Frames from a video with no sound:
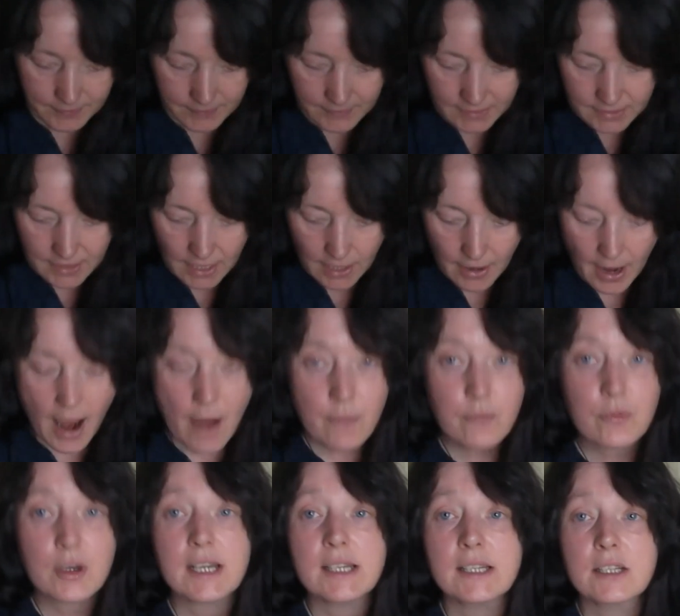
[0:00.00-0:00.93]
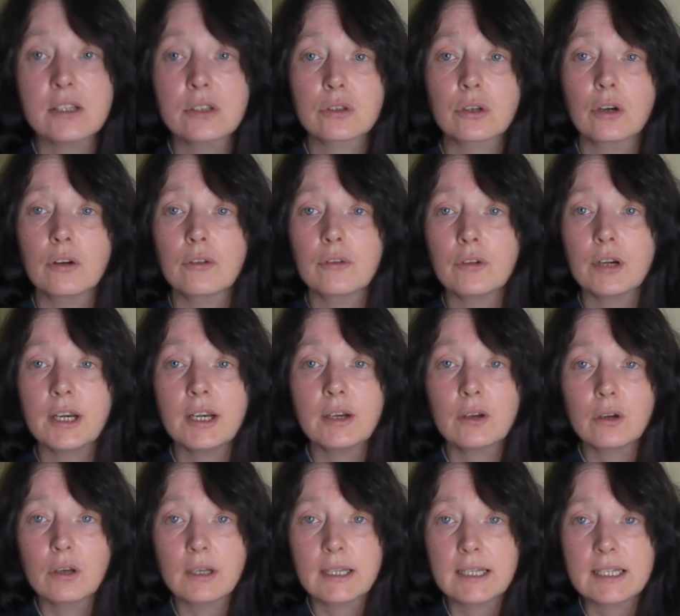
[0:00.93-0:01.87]
So I'm rediscovering
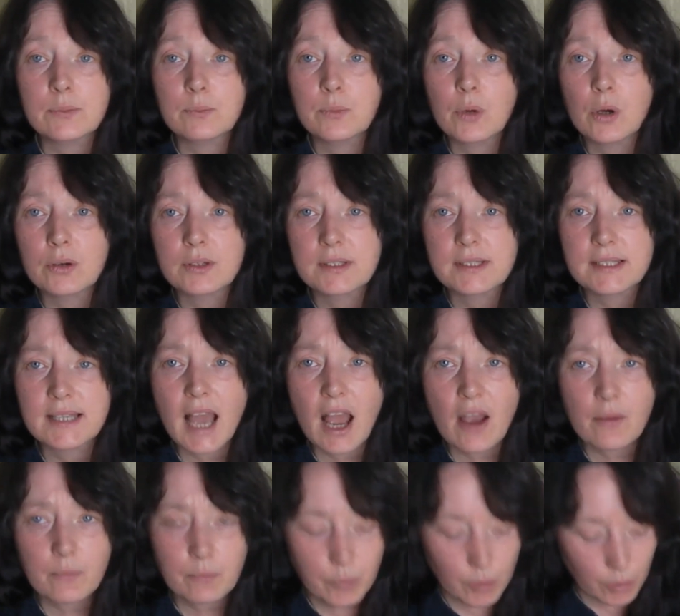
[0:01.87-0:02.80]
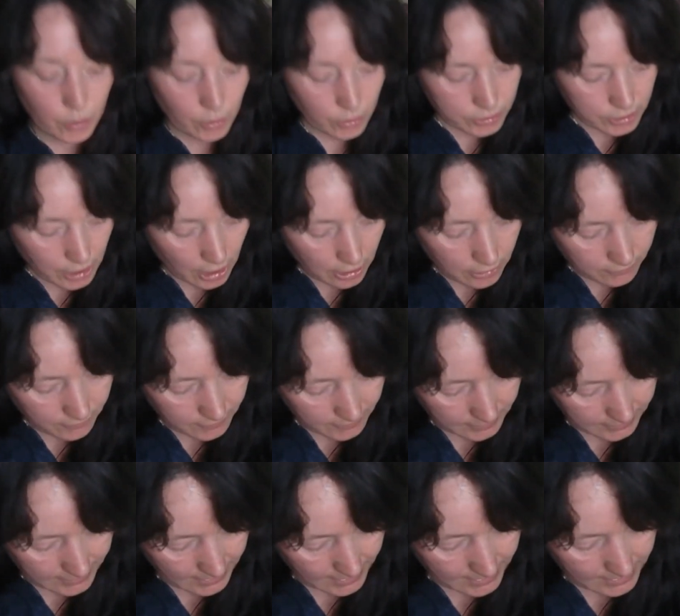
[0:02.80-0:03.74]
all these books that I've bought over
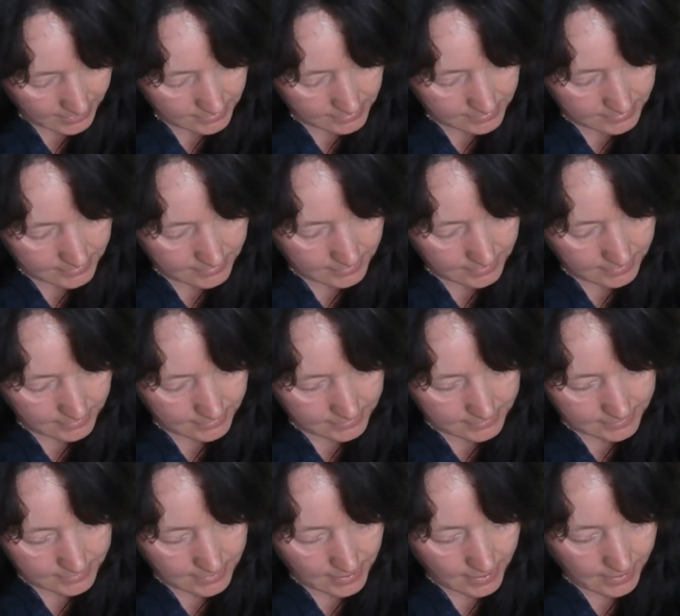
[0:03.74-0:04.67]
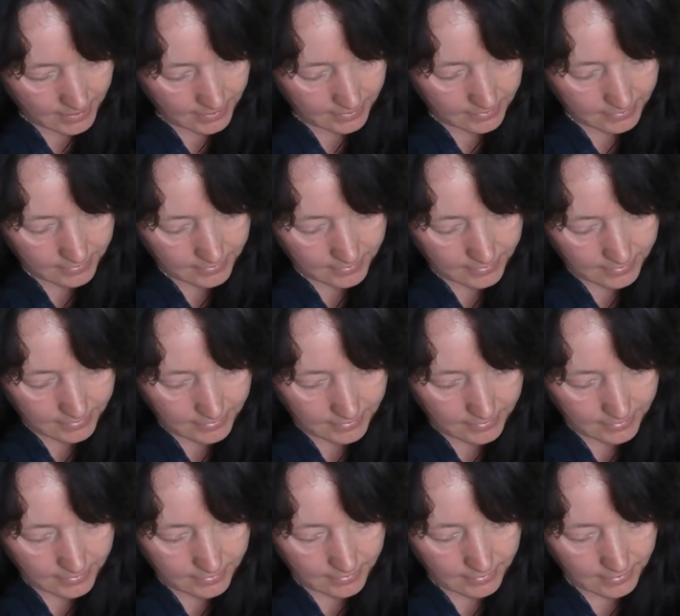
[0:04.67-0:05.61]
the years that
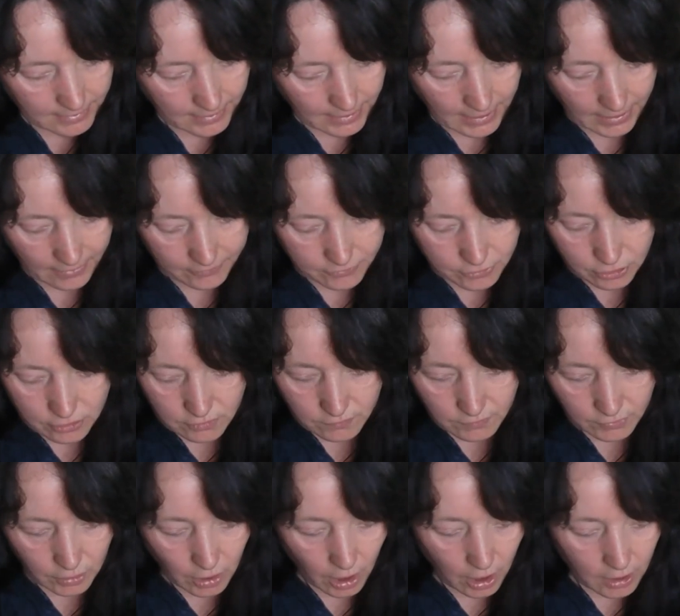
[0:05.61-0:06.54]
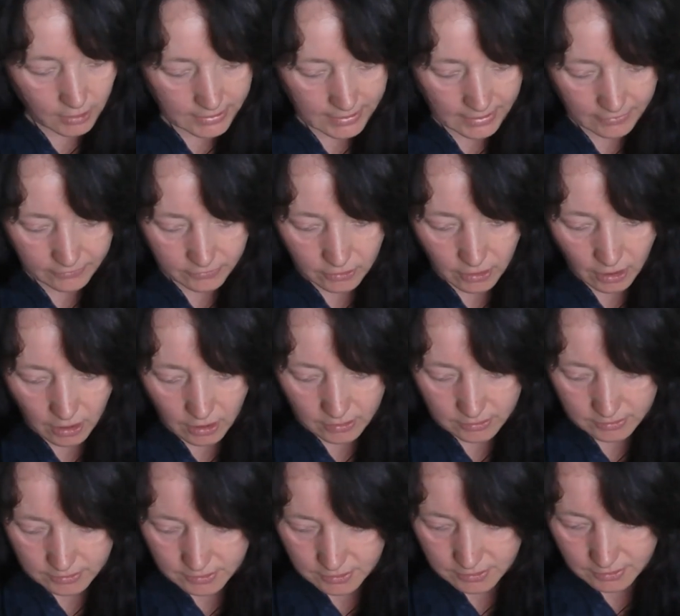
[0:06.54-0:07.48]
I've just forgotten I've
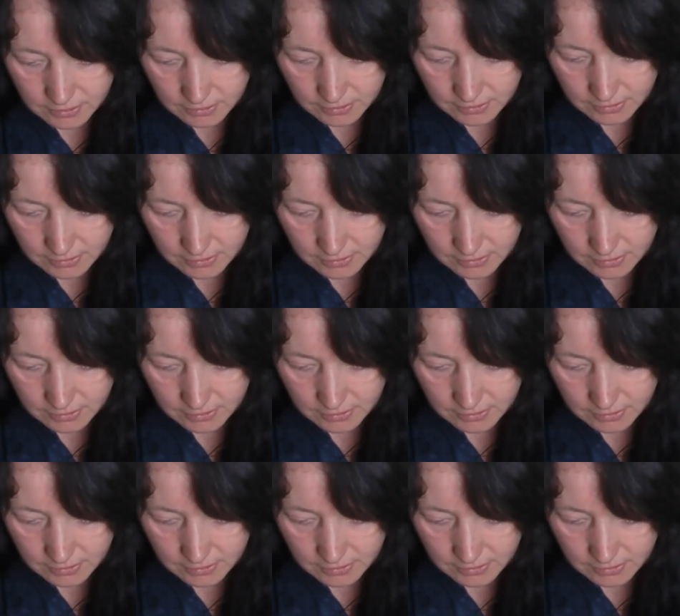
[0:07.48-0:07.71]
got.